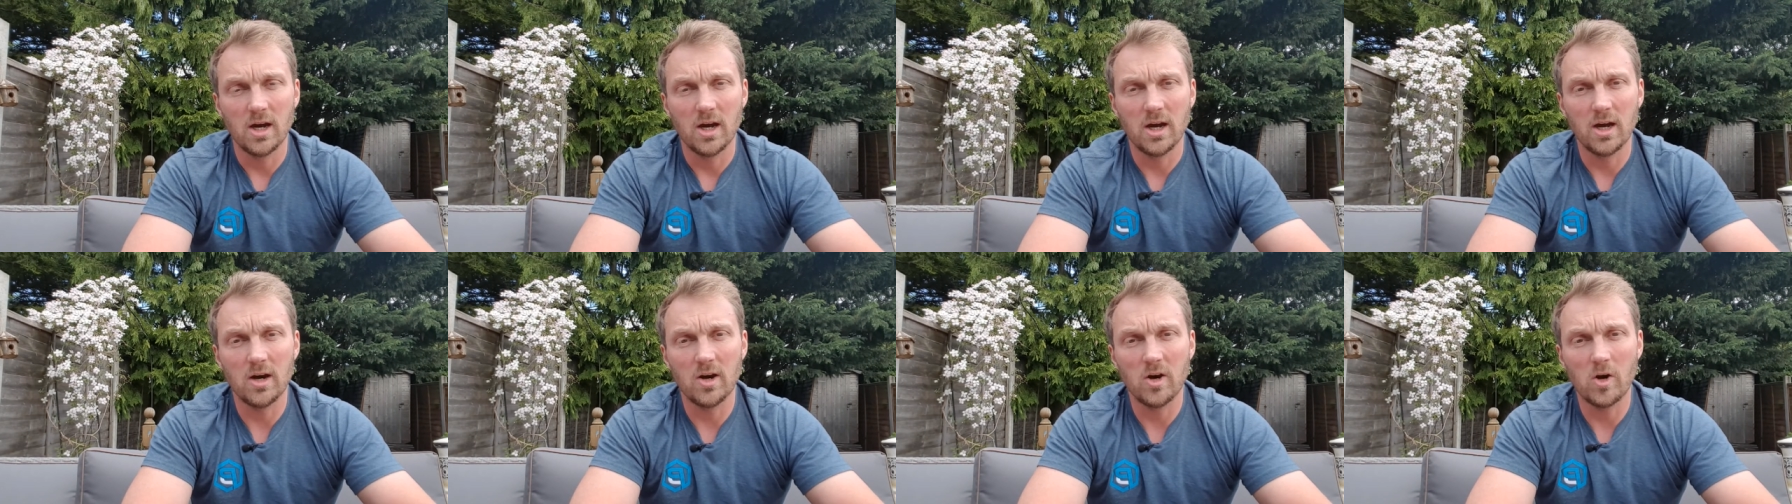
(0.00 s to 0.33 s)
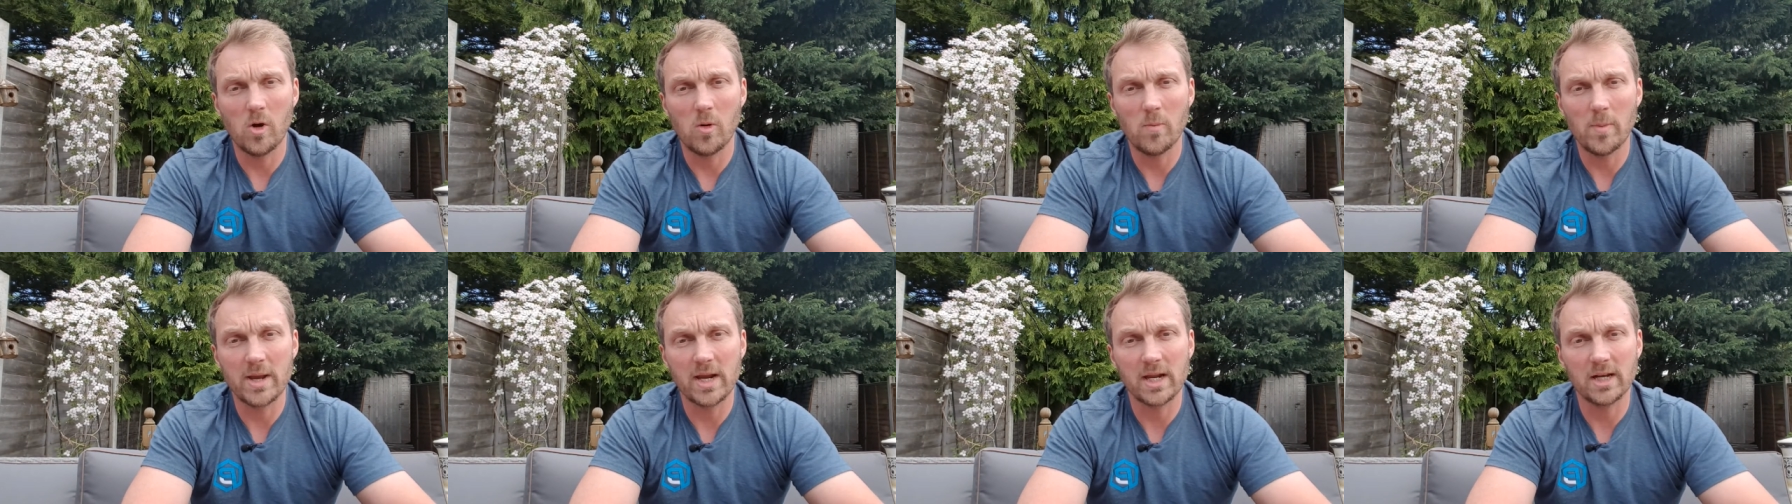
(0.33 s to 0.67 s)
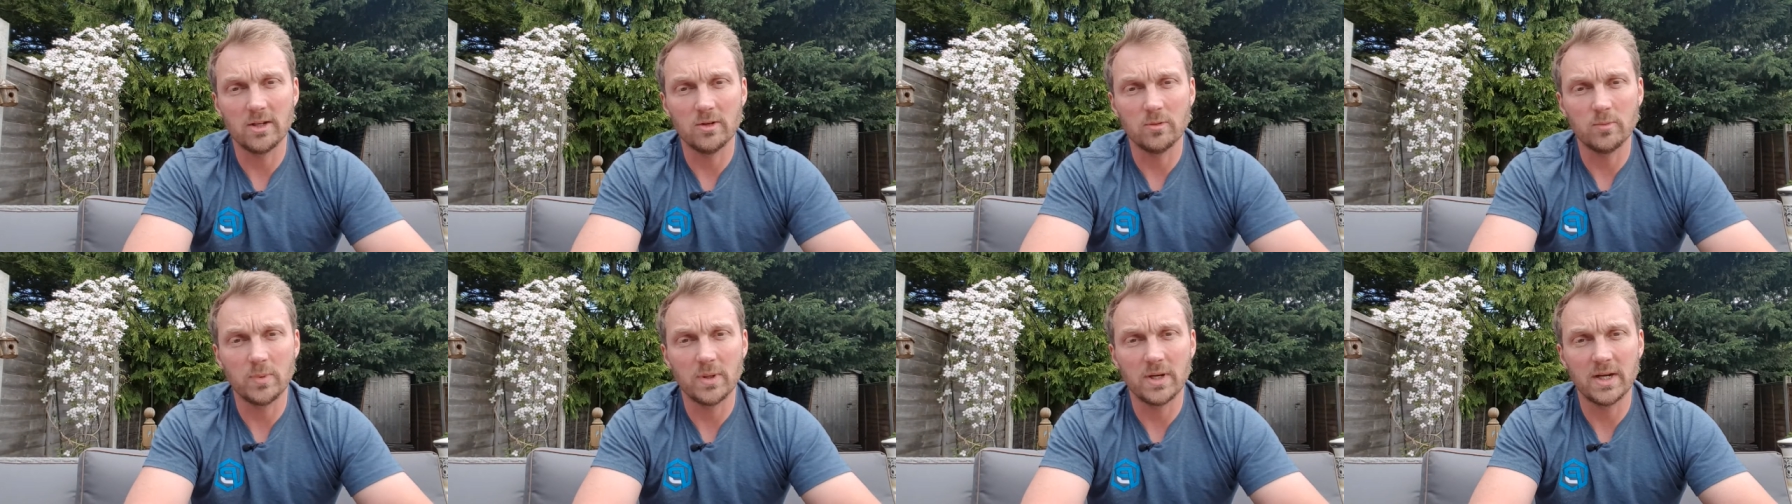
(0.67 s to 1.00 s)
I'll make a
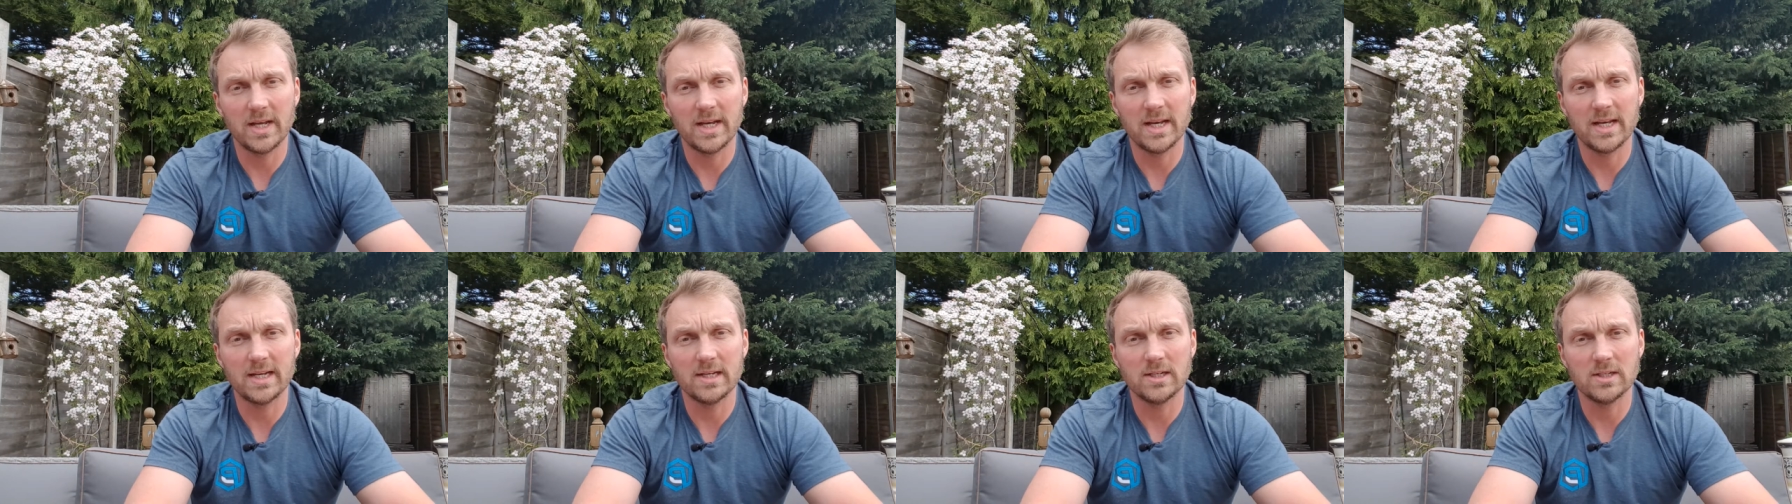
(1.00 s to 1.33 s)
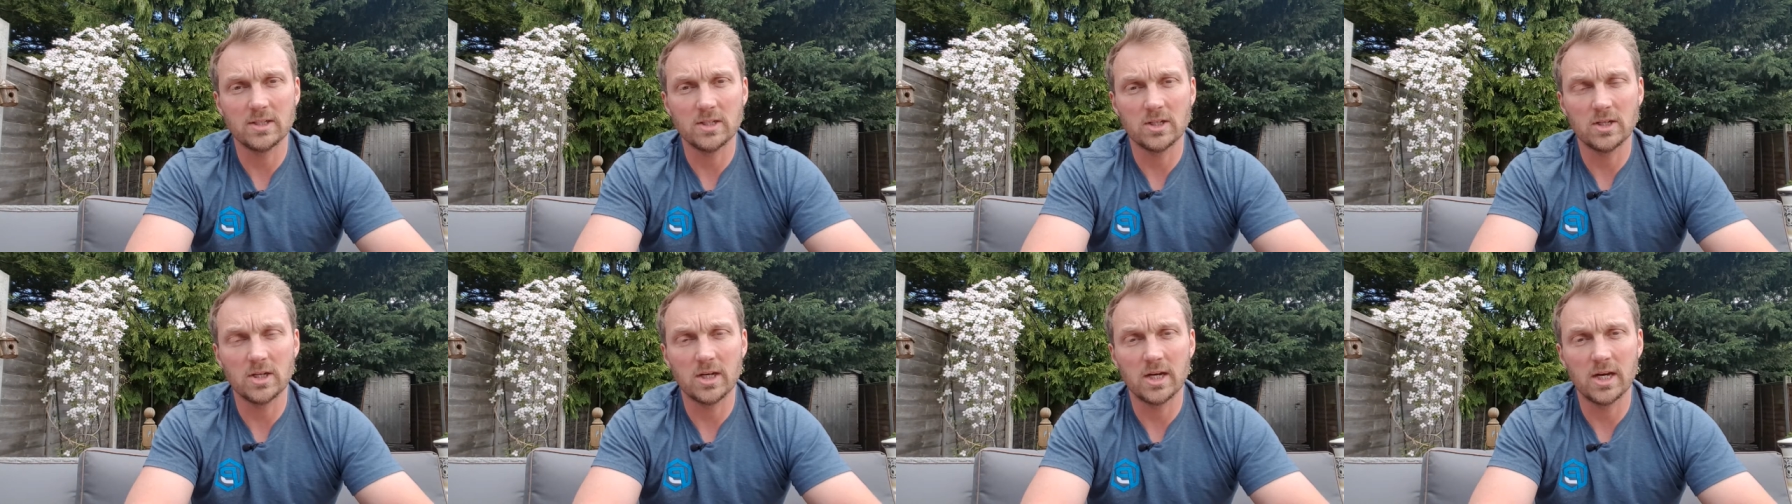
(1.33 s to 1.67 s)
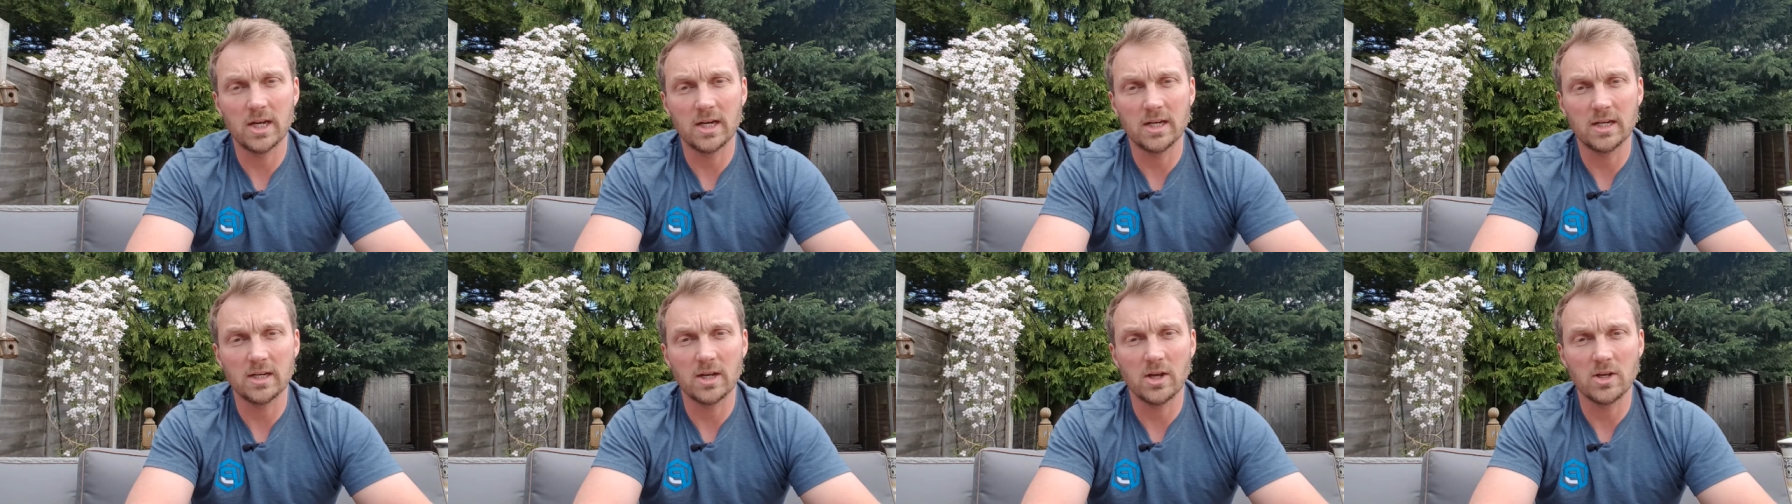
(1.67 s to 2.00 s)
little plan
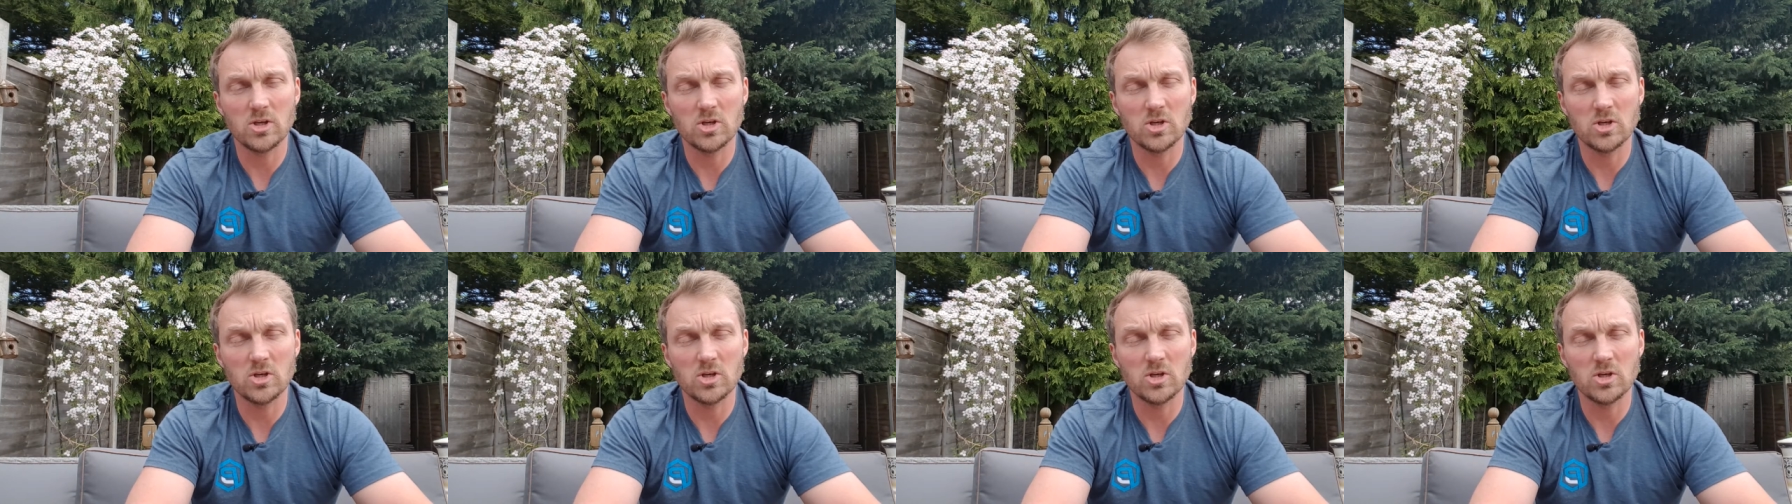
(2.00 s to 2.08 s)
and I